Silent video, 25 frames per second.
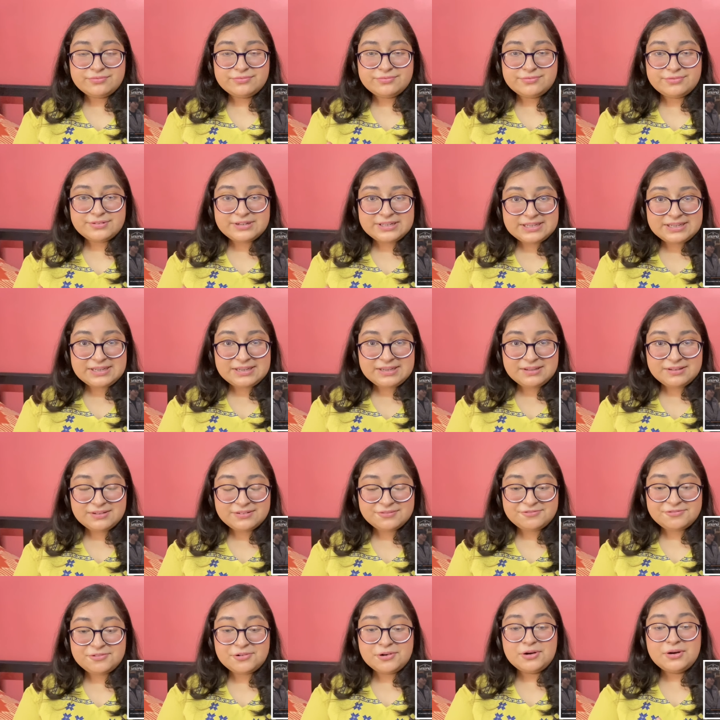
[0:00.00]
free
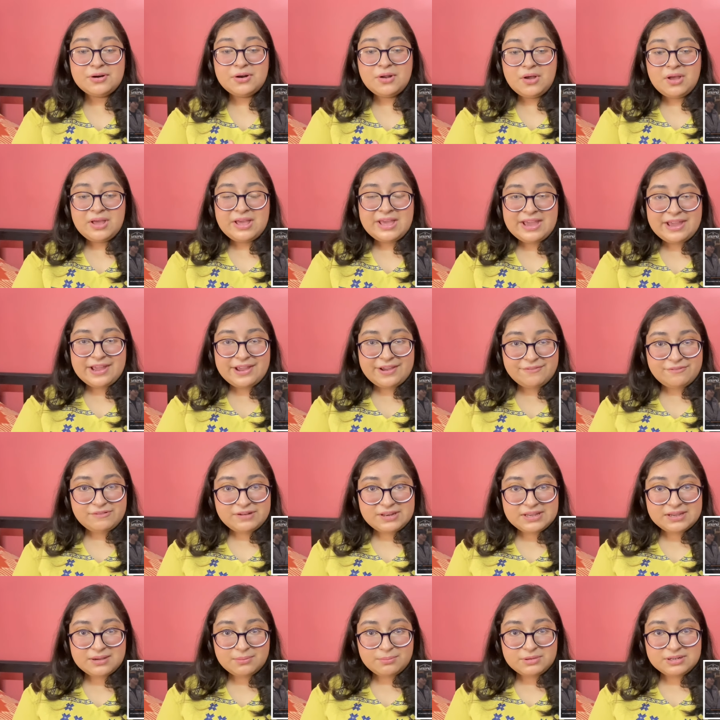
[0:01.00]
for
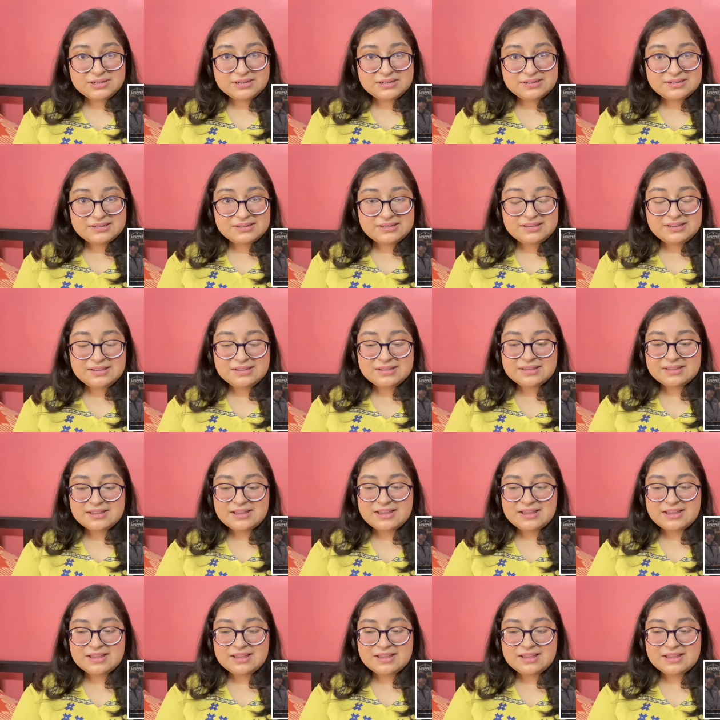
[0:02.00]
every community.